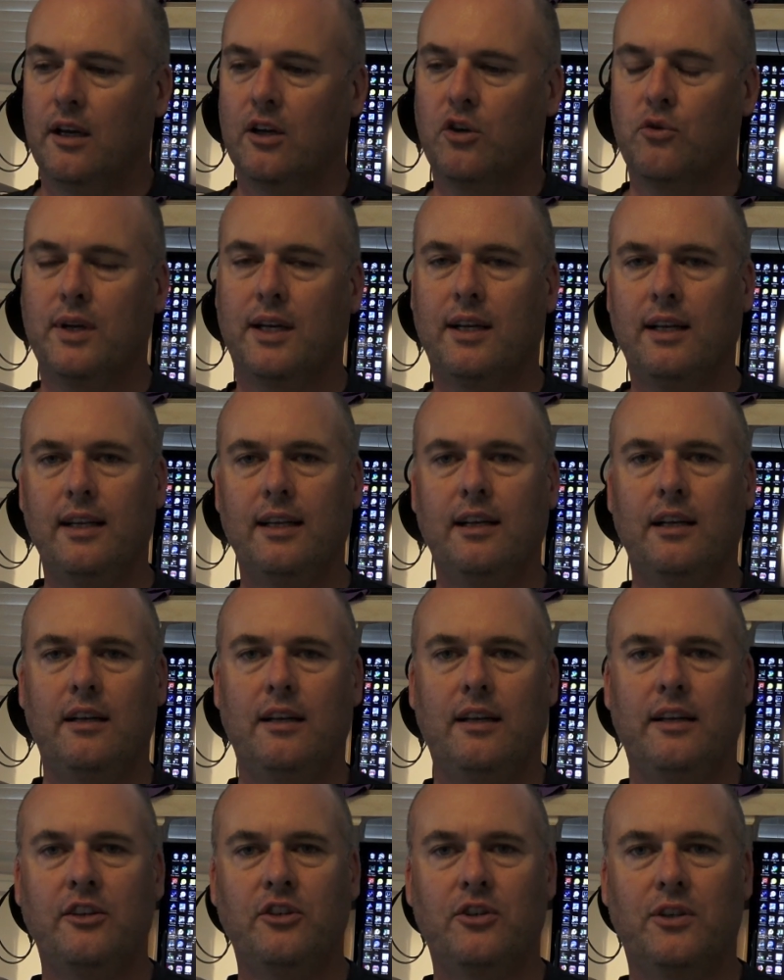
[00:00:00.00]
quick
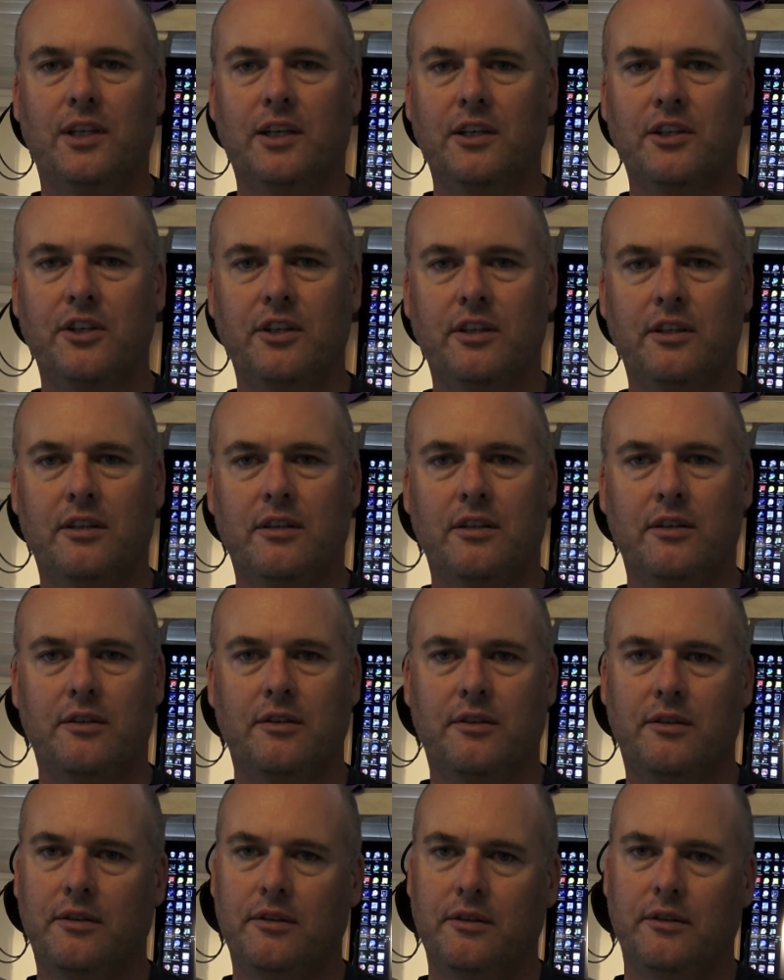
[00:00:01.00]
little introduction
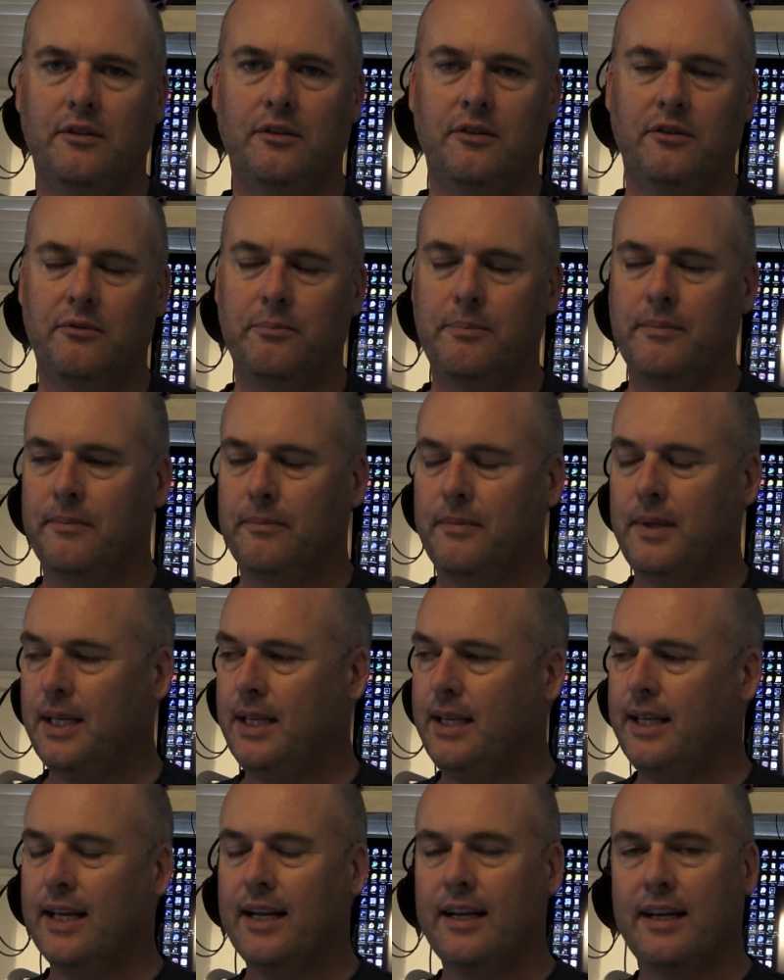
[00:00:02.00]
to
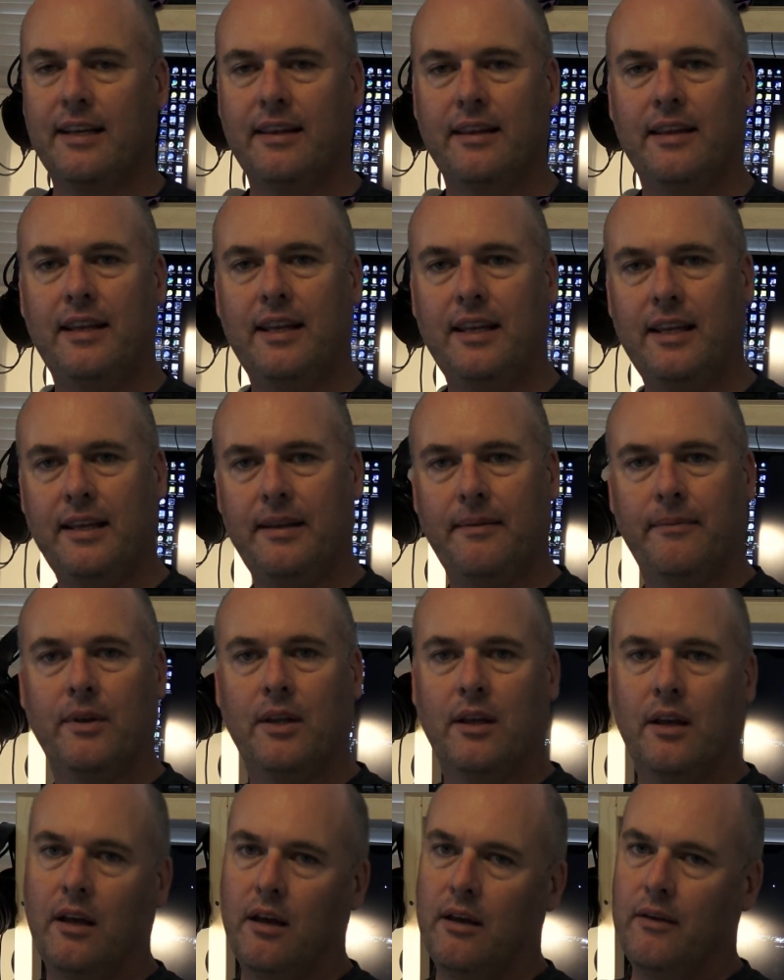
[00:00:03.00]
me getting the
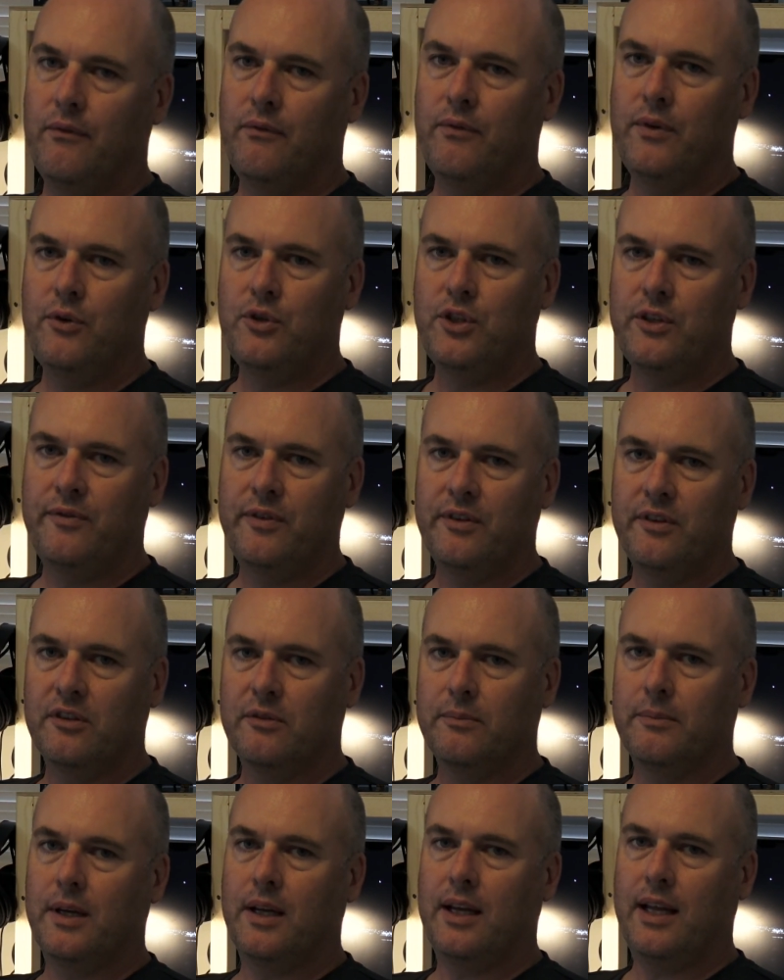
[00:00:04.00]

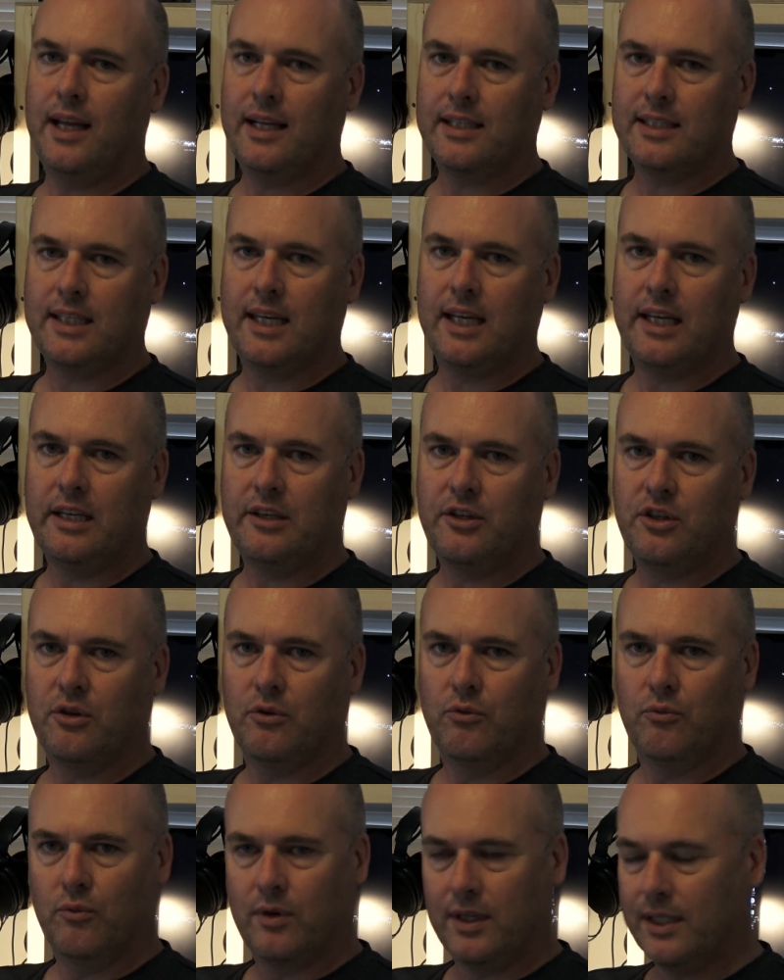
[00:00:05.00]
Fujifilm
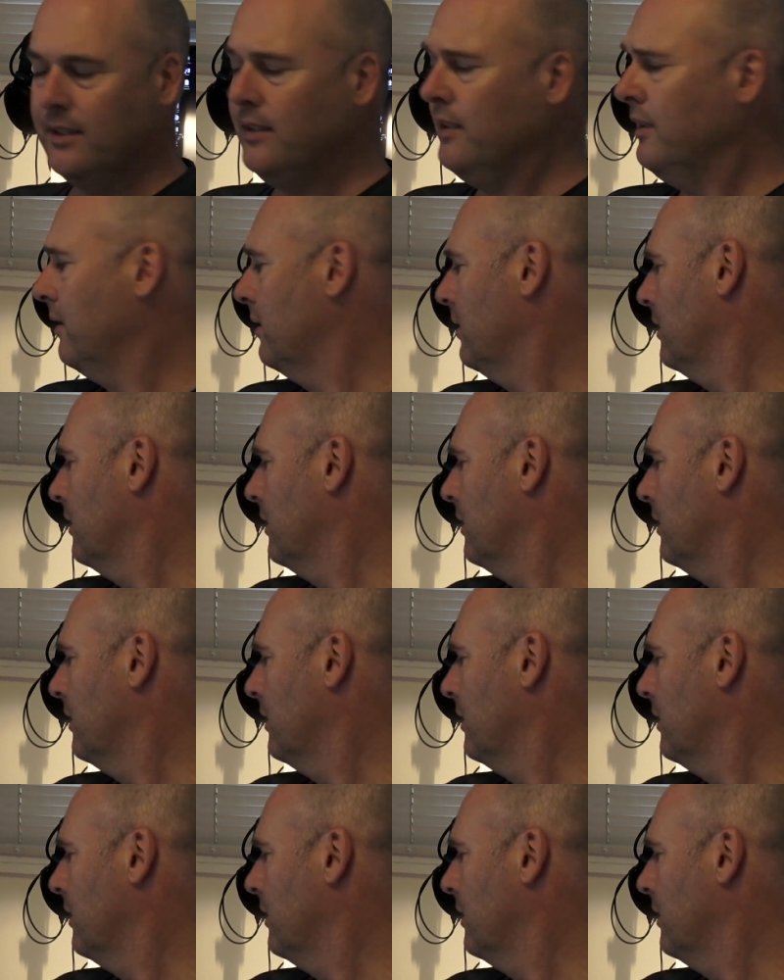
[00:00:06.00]
X-H1.